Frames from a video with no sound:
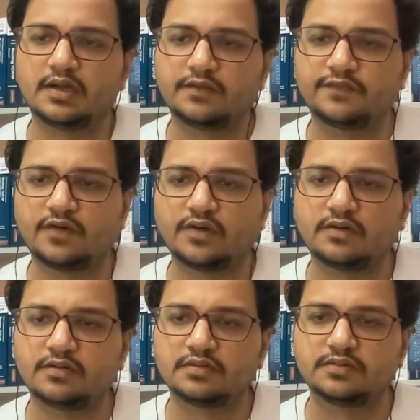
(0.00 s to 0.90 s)

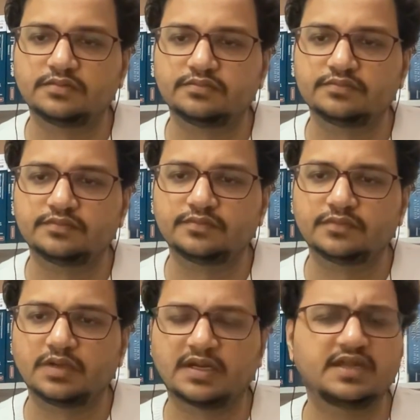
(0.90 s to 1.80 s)
For
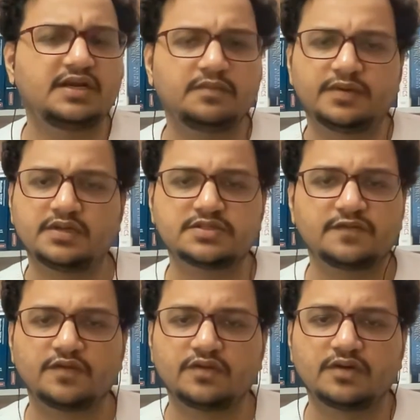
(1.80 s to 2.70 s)
again, it depends if
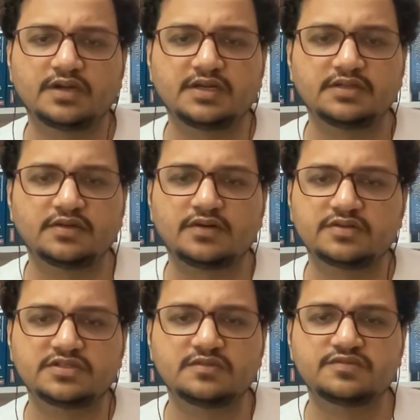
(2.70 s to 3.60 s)
you're not getting the
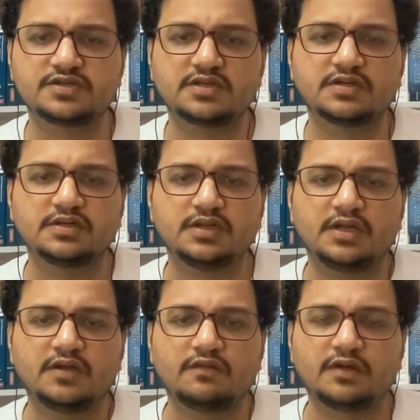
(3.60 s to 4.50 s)
concepts
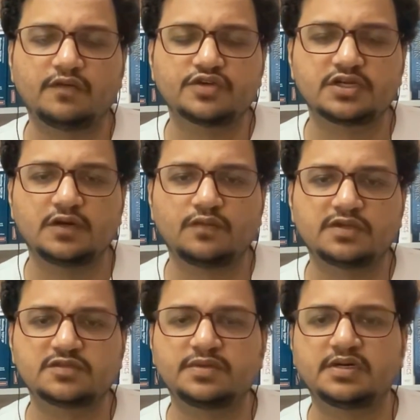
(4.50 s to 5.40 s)
while watching it
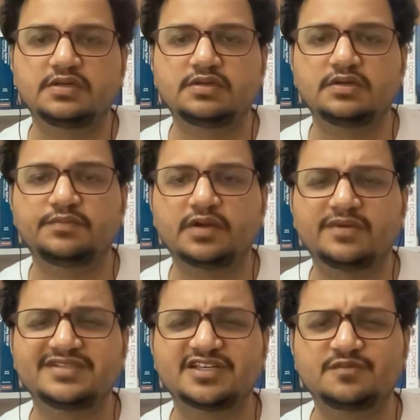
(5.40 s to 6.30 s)
once, but Prabha
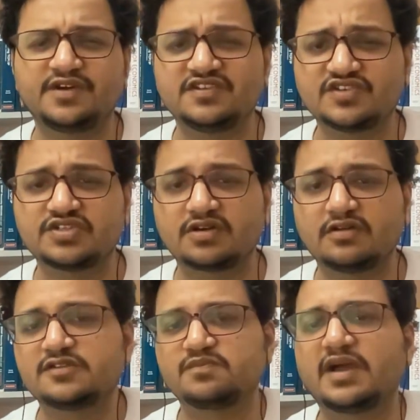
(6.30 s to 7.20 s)
is explained in such a
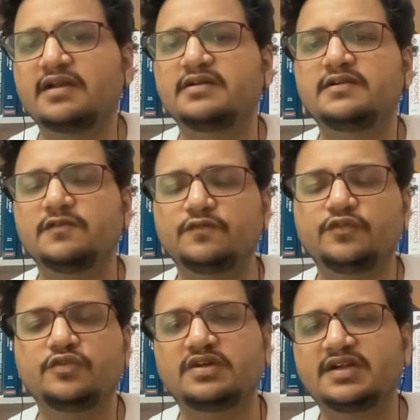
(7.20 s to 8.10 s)
crisp manner,
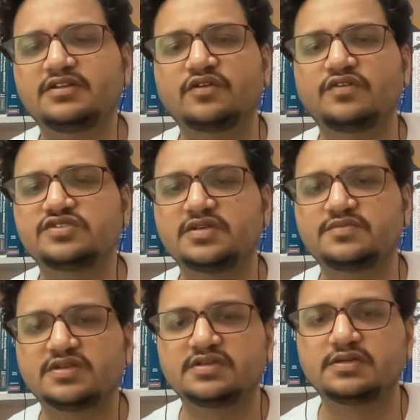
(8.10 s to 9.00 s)
you'll get the
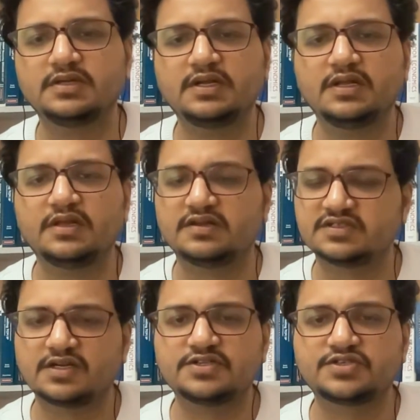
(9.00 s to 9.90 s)
concepts in a
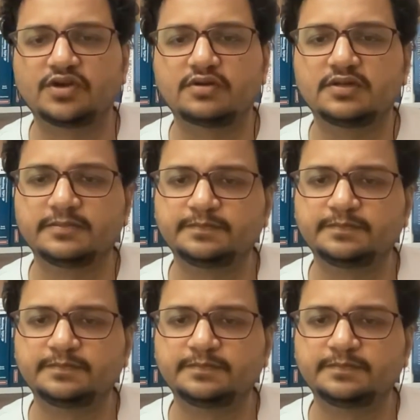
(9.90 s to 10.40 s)
single shot.